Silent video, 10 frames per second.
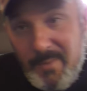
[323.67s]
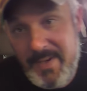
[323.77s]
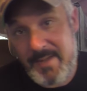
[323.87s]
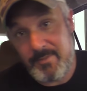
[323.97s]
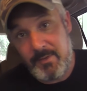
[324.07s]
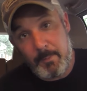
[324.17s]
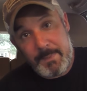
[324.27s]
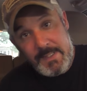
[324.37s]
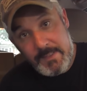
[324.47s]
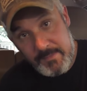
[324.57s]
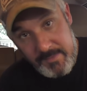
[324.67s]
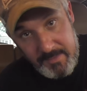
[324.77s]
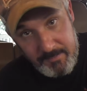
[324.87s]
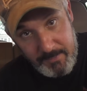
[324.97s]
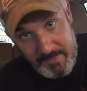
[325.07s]
out and have a little peek and
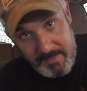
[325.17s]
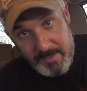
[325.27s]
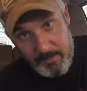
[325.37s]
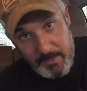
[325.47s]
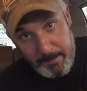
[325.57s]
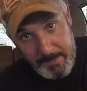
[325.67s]
see if we see something with our